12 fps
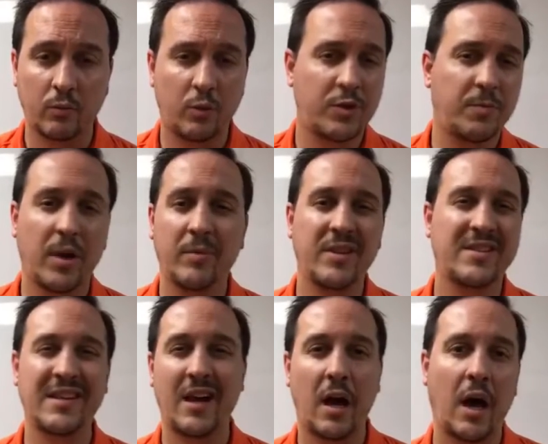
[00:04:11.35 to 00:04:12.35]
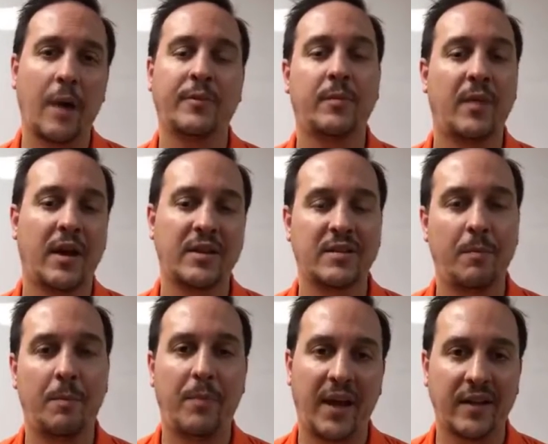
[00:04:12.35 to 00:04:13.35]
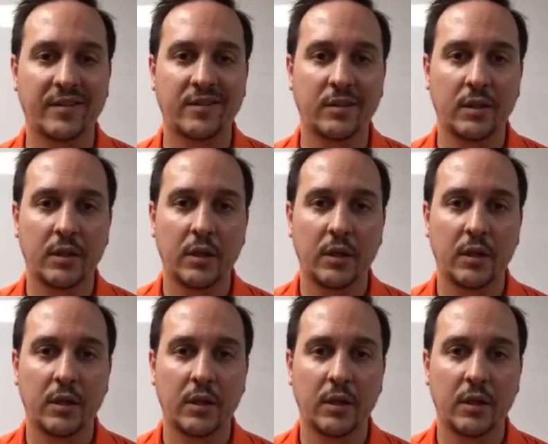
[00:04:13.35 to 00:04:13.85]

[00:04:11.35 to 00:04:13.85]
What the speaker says: which probably isn't optimized best